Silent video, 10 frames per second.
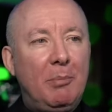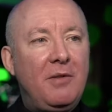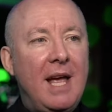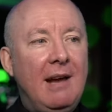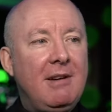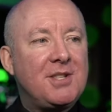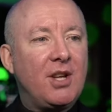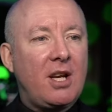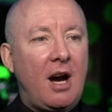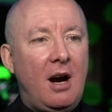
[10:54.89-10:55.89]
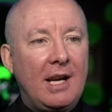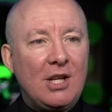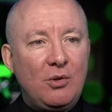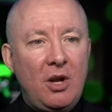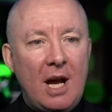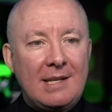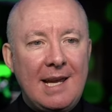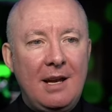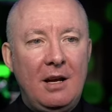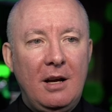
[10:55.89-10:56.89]
But there is the car, gives you an
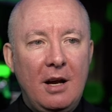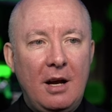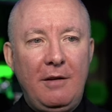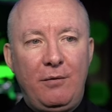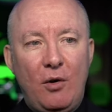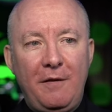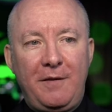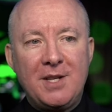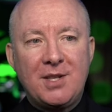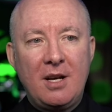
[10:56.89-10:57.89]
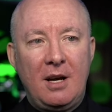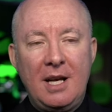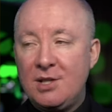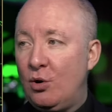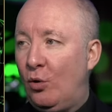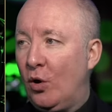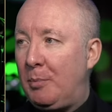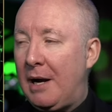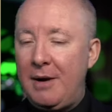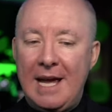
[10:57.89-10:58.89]
idea of what Fisker is all
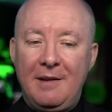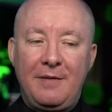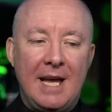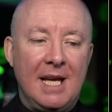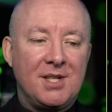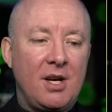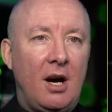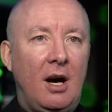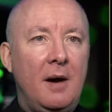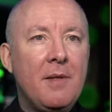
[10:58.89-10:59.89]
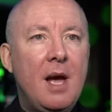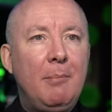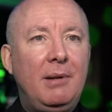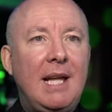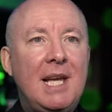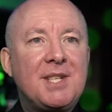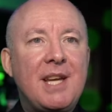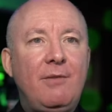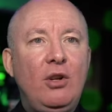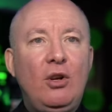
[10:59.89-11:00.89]
about, FSR. But let's
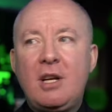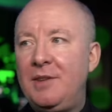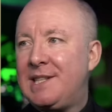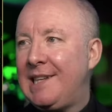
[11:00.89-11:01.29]
have a look at this